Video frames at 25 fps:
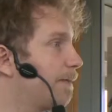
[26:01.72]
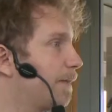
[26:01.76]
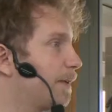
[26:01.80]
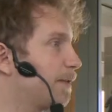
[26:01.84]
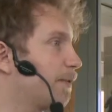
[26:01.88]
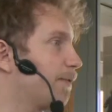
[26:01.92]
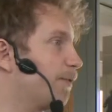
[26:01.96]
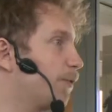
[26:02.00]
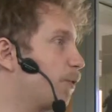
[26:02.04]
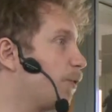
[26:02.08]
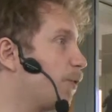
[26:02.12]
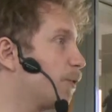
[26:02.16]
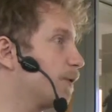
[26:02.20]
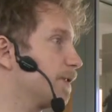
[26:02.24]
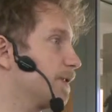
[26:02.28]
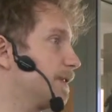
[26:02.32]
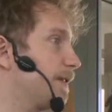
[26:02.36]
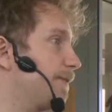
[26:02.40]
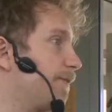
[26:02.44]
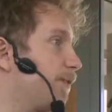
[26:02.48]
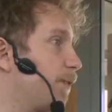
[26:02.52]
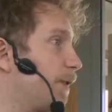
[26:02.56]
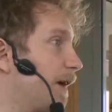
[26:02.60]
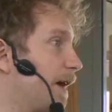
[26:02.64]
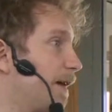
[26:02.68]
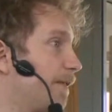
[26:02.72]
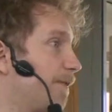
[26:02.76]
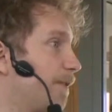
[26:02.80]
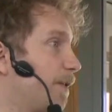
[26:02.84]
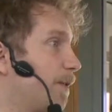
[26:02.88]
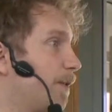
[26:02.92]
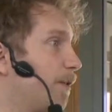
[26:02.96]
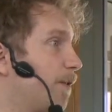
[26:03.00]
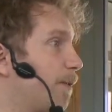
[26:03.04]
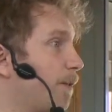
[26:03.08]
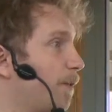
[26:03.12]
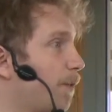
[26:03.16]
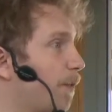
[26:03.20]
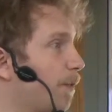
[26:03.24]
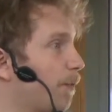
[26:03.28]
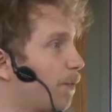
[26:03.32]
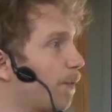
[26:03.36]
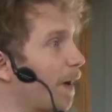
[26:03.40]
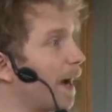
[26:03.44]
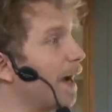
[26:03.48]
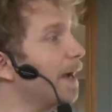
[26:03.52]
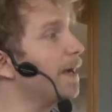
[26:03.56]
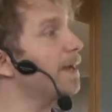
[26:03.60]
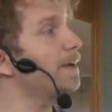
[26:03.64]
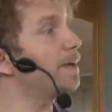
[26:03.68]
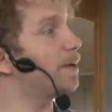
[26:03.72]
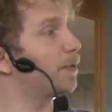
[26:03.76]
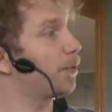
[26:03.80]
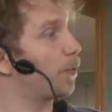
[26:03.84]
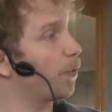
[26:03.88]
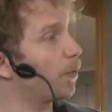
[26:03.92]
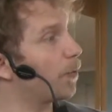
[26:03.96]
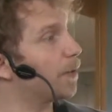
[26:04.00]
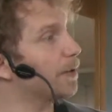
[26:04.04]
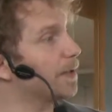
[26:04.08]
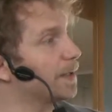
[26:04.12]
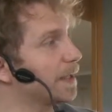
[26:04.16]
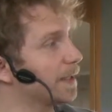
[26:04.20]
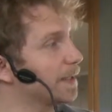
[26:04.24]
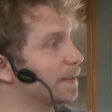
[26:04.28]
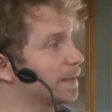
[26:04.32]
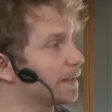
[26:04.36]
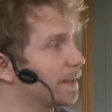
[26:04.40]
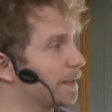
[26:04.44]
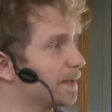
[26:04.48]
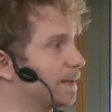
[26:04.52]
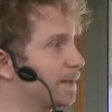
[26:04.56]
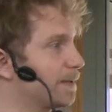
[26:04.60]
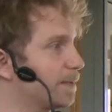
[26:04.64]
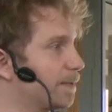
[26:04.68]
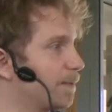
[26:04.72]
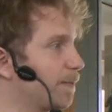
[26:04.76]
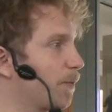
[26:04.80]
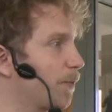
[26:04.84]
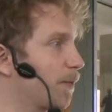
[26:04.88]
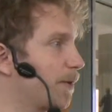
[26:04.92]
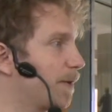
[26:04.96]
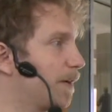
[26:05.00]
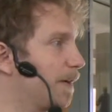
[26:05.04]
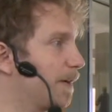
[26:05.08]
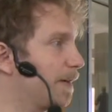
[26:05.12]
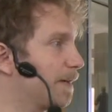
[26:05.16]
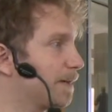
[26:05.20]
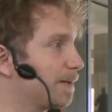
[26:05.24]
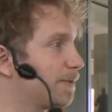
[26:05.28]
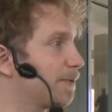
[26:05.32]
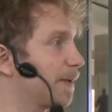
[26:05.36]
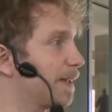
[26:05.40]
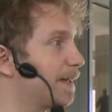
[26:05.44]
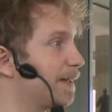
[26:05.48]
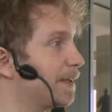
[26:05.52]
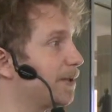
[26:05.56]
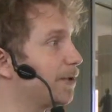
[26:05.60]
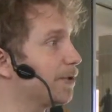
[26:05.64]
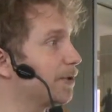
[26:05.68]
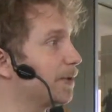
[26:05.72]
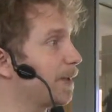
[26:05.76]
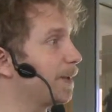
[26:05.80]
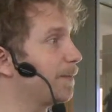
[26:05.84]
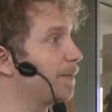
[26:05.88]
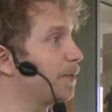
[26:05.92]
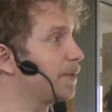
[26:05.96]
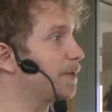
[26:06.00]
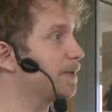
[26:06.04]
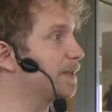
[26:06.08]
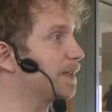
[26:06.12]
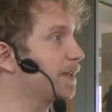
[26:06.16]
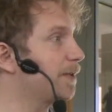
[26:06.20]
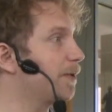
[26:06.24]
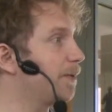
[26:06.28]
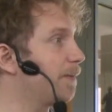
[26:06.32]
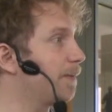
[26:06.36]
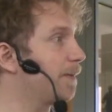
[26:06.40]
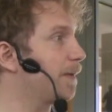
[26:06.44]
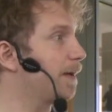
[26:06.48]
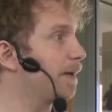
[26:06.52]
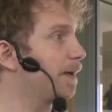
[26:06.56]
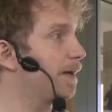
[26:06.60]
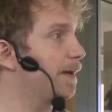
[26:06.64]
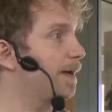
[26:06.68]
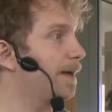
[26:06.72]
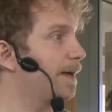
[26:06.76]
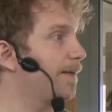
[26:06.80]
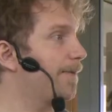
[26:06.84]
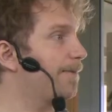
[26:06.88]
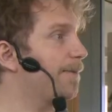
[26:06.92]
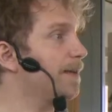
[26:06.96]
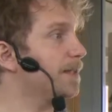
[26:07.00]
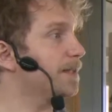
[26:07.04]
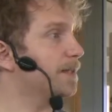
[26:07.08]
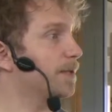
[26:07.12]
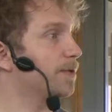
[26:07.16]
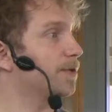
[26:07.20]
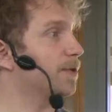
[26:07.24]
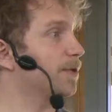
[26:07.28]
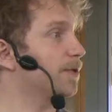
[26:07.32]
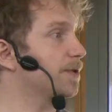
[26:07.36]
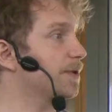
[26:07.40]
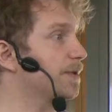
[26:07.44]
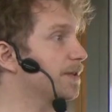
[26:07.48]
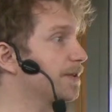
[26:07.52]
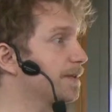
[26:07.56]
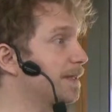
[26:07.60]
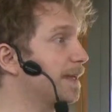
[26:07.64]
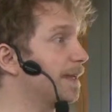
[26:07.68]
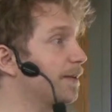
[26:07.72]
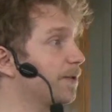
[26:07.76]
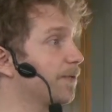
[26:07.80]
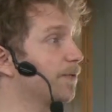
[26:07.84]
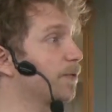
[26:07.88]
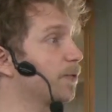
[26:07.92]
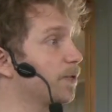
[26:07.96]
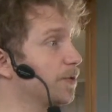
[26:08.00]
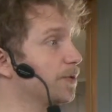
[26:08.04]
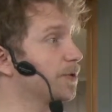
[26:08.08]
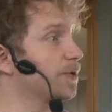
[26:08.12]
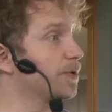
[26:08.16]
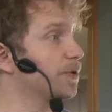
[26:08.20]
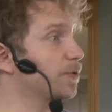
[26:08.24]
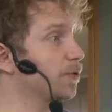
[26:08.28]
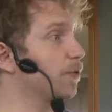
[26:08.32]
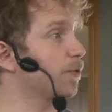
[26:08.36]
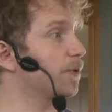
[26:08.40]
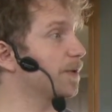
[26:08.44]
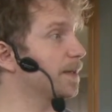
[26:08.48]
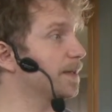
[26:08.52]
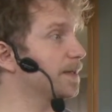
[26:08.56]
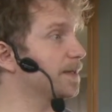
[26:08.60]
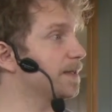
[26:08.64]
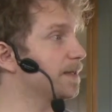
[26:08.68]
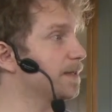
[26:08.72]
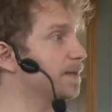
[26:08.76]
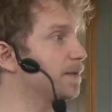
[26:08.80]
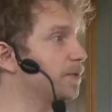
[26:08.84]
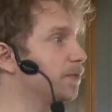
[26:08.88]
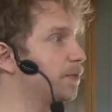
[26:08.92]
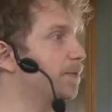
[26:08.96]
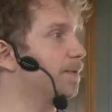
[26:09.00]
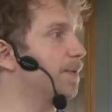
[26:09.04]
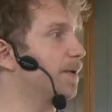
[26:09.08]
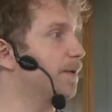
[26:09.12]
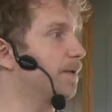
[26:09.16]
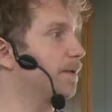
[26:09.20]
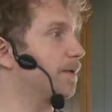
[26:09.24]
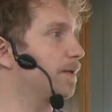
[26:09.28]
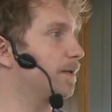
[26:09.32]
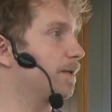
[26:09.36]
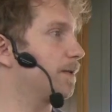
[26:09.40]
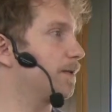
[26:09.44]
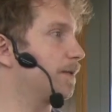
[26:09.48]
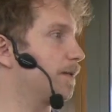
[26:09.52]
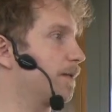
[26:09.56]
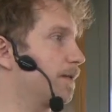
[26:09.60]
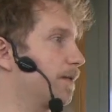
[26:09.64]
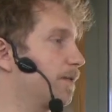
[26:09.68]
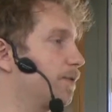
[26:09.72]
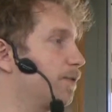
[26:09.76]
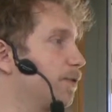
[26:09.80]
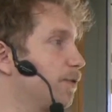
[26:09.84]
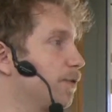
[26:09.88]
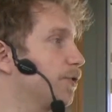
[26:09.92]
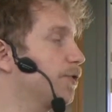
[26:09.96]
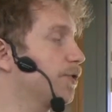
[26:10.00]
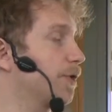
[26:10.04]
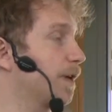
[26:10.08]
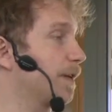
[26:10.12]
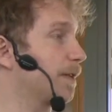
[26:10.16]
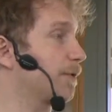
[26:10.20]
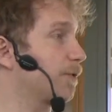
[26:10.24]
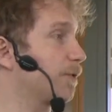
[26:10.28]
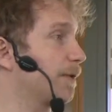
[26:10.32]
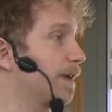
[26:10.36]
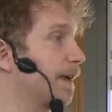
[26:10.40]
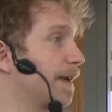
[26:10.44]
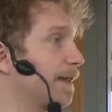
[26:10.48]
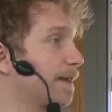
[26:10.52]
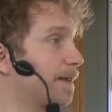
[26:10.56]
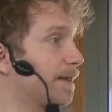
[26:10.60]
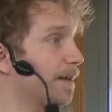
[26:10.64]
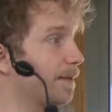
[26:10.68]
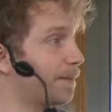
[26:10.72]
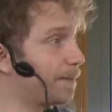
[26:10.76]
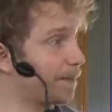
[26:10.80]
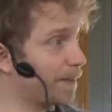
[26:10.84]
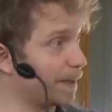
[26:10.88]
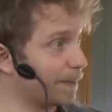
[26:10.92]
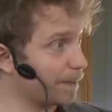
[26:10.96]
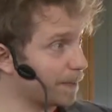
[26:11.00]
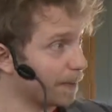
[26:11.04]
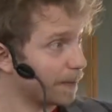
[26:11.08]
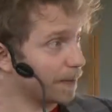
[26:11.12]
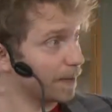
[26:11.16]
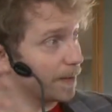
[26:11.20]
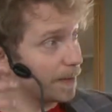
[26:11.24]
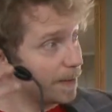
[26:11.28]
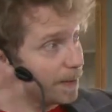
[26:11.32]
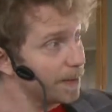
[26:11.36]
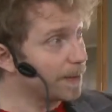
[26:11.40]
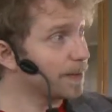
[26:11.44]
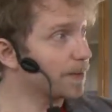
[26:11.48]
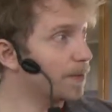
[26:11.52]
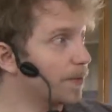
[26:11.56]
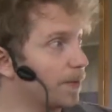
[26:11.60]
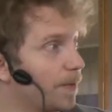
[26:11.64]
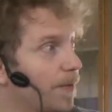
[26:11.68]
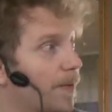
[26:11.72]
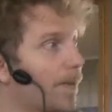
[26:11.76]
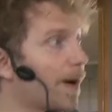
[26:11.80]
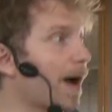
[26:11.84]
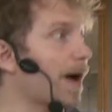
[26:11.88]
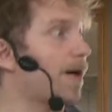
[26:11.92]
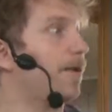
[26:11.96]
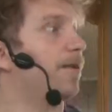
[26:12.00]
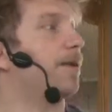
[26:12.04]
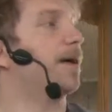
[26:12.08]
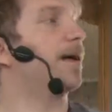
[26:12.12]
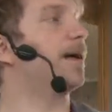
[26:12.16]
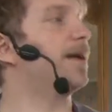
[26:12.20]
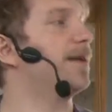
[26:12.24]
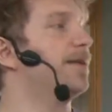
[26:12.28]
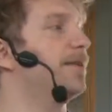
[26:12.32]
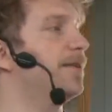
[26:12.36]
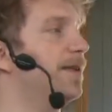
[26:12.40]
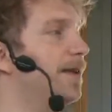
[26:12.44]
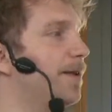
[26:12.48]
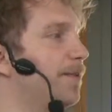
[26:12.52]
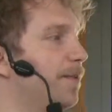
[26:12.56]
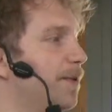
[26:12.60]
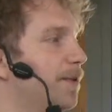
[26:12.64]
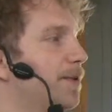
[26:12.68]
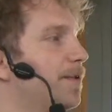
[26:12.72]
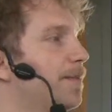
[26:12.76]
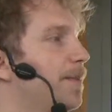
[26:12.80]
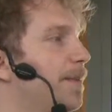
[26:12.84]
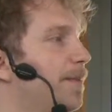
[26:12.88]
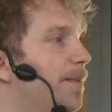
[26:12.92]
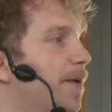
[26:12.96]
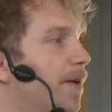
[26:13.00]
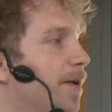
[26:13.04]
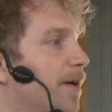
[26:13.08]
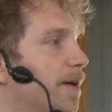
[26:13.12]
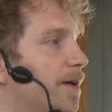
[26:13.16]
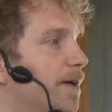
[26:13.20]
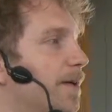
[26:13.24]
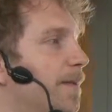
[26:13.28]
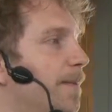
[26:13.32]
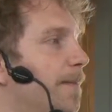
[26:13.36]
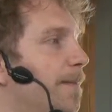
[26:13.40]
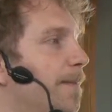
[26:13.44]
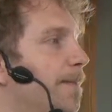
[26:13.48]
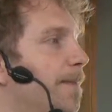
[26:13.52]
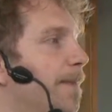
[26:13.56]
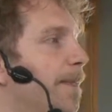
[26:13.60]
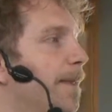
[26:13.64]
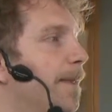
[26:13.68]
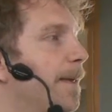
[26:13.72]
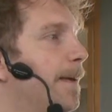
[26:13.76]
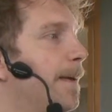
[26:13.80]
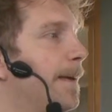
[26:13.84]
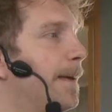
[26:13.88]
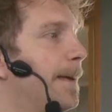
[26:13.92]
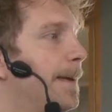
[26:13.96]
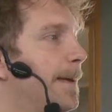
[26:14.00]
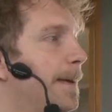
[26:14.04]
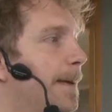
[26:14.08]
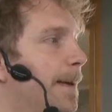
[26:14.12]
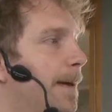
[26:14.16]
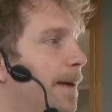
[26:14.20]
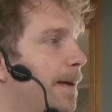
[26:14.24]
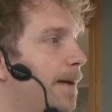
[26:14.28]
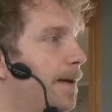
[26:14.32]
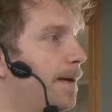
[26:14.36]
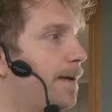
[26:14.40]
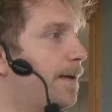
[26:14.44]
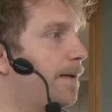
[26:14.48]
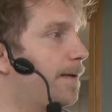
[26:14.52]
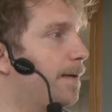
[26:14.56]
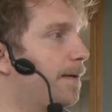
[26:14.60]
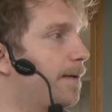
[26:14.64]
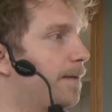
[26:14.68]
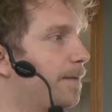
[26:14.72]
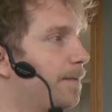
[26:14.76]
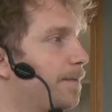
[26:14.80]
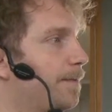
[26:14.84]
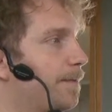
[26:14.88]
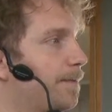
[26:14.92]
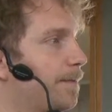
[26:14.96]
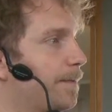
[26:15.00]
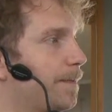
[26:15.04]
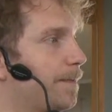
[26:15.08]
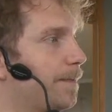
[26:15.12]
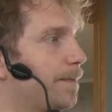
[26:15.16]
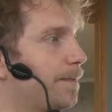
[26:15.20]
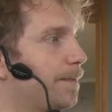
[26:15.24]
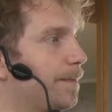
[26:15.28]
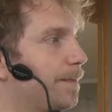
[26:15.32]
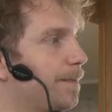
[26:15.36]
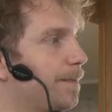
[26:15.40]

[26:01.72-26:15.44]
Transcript: But of course, if you have a, a wider audience, that is a more traditional museum visitors, then of course the story is super crucial to get the people to, wow, I want to be part. Mm-hmm. Um,